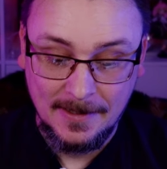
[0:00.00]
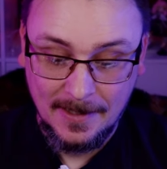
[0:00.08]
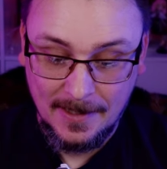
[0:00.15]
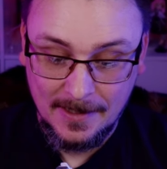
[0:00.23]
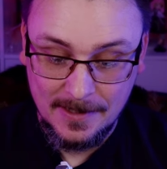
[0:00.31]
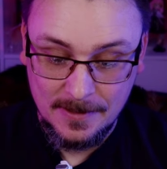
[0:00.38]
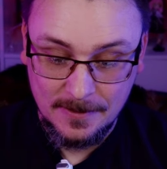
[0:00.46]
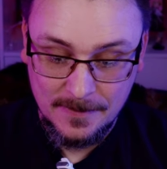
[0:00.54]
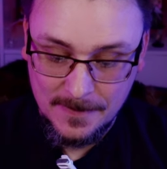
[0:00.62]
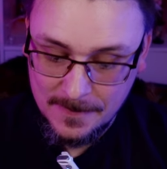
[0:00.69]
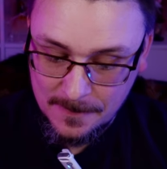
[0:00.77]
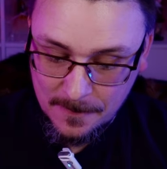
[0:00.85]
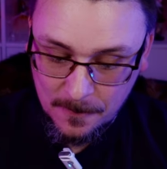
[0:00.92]
And
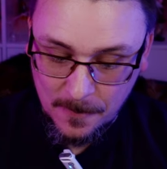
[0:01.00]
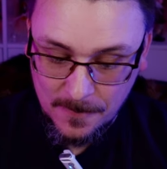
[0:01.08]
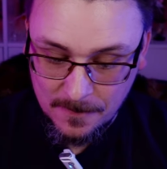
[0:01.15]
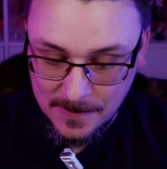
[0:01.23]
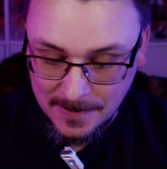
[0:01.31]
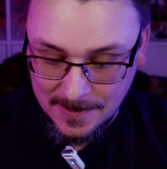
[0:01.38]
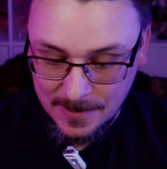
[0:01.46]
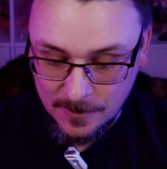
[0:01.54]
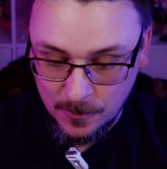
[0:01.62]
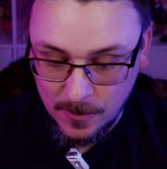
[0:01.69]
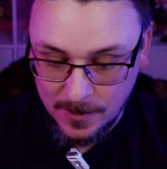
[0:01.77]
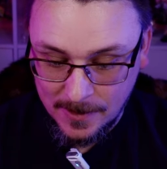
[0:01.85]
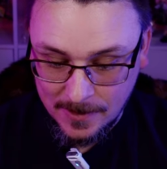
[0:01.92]
one of the things that you
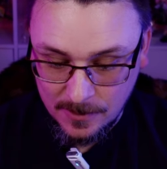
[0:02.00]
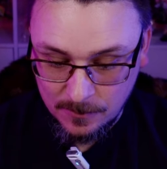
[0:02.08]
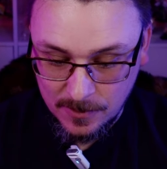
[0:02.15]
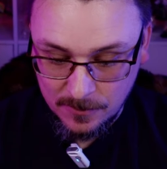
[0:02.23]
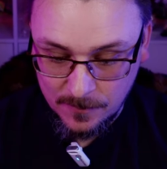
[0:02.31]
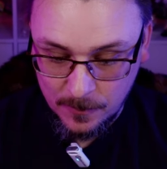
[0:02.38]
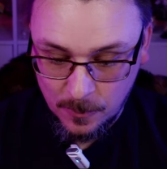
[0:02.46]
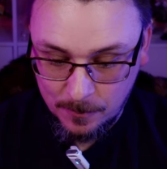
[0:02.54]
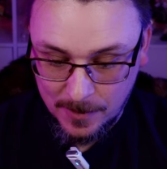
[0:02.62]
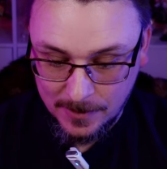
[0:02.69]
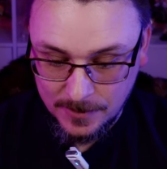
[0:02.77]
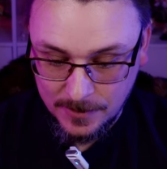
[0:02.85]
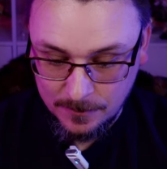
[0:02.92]
don't get as well is if we go
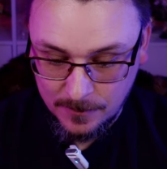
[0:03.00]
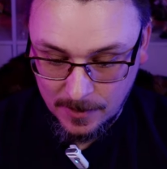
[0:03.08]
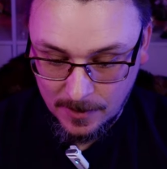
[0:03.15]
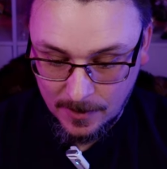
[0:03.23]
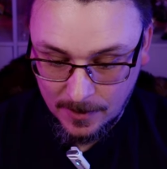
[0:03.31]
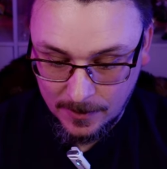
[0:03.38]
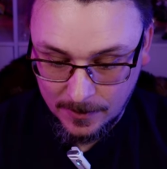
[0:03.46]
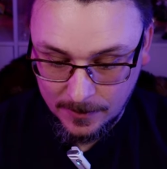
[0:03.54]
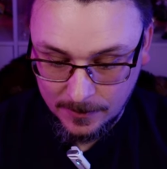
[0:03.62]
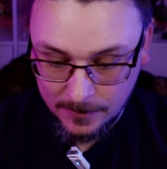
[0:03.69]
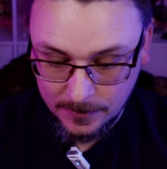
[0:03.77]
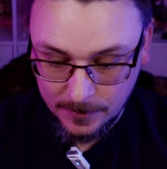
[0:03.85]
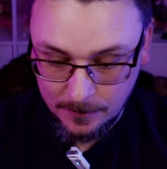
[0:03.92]
back to
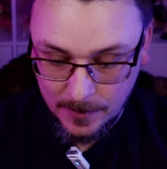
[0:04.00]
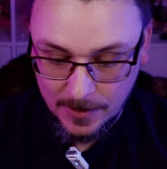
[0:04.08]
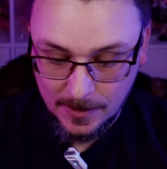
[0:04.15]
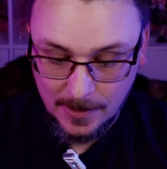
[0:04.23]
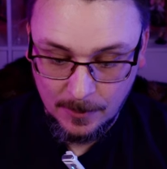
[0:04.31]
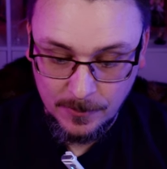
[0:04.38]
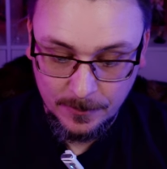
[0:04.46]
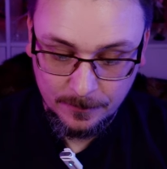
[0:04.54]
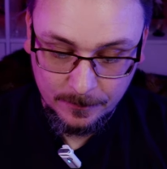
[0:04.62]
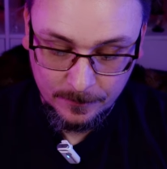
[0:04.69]
my main account,